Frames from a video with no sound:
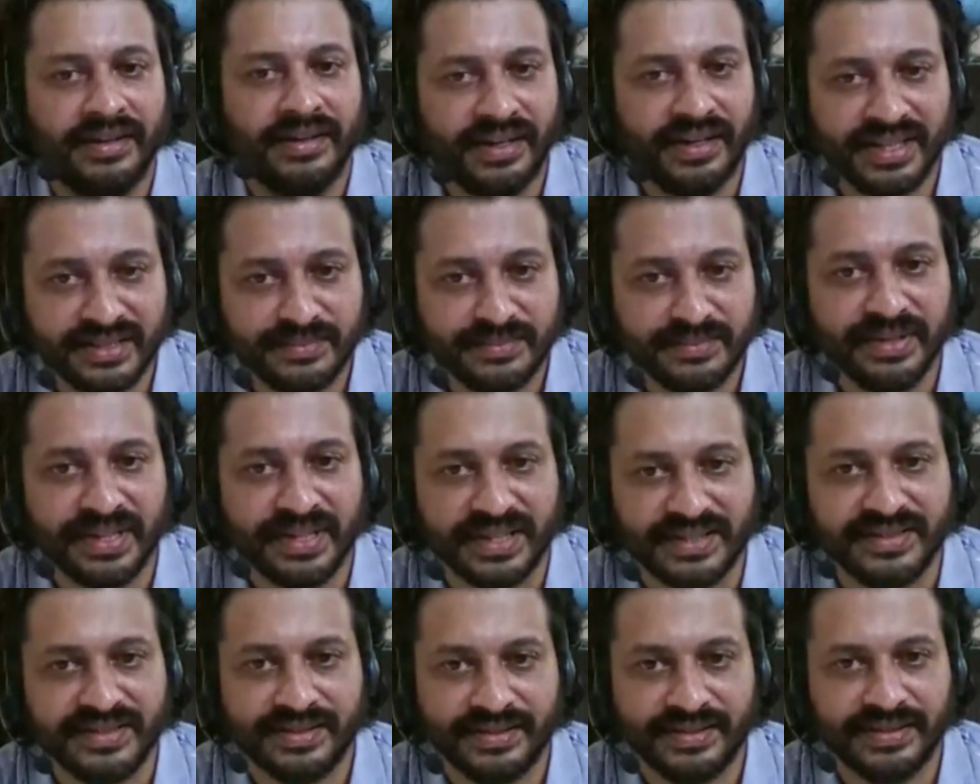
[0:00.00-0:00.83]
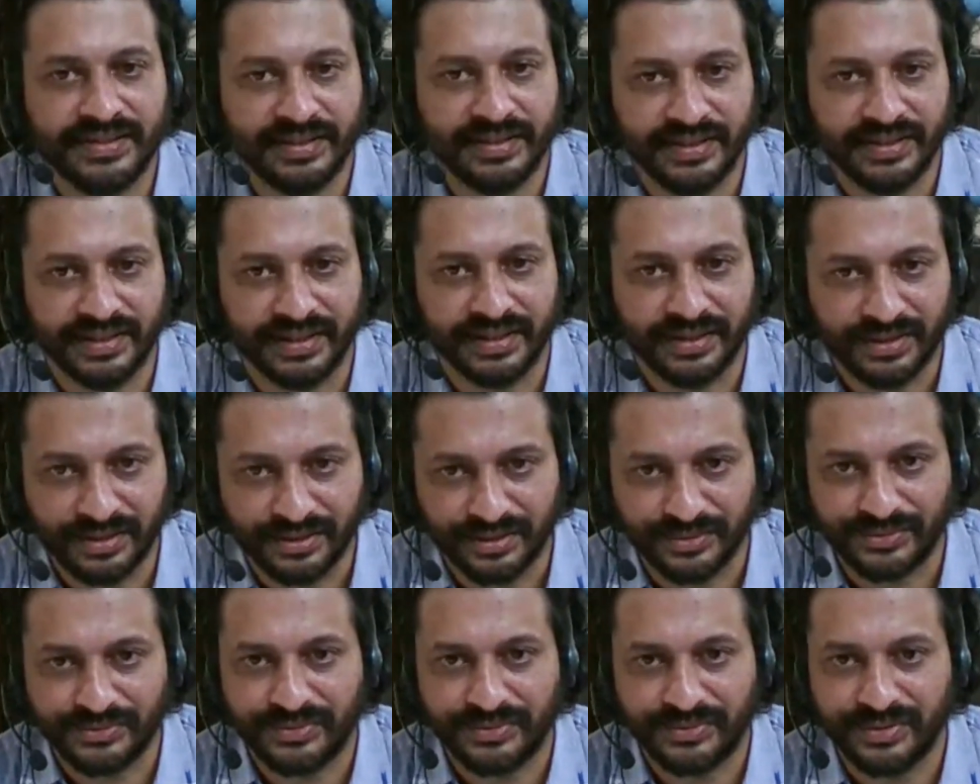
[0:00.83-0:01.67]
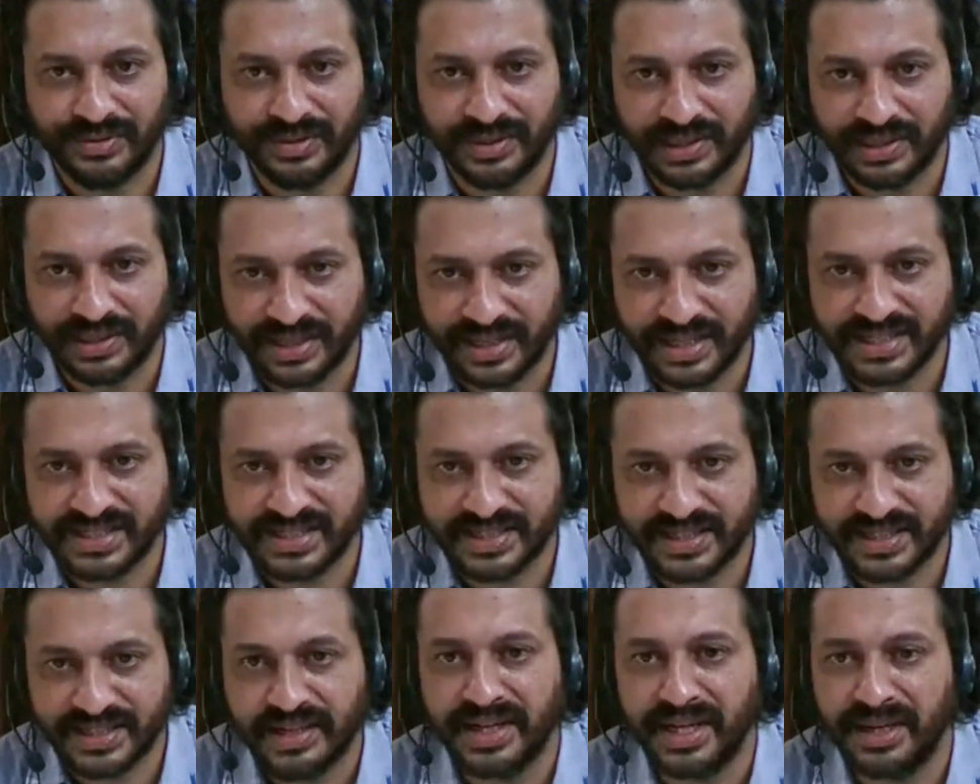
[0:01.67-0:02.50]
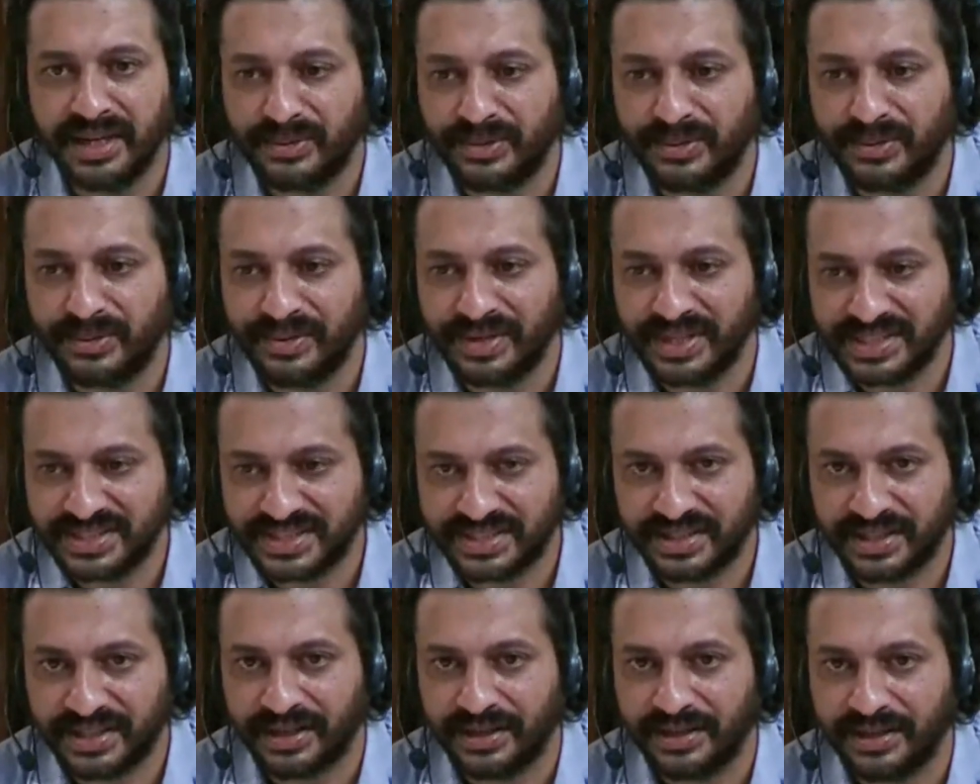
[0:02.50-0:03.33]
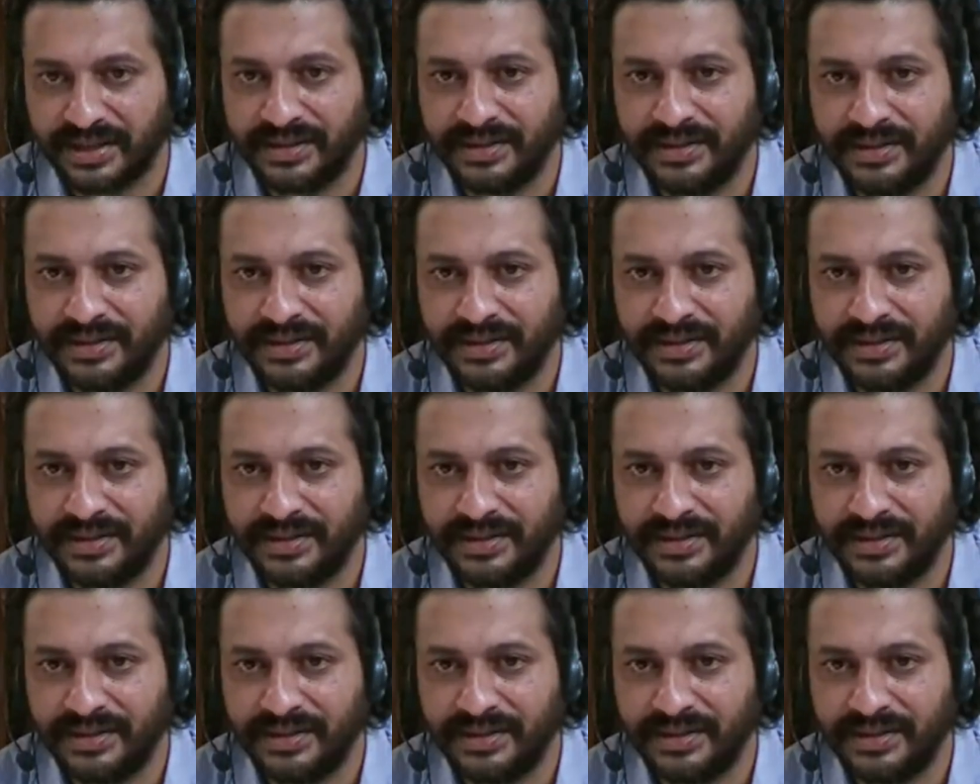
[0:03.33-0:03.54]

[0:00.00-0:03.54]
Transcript: aspects of understanding our own history.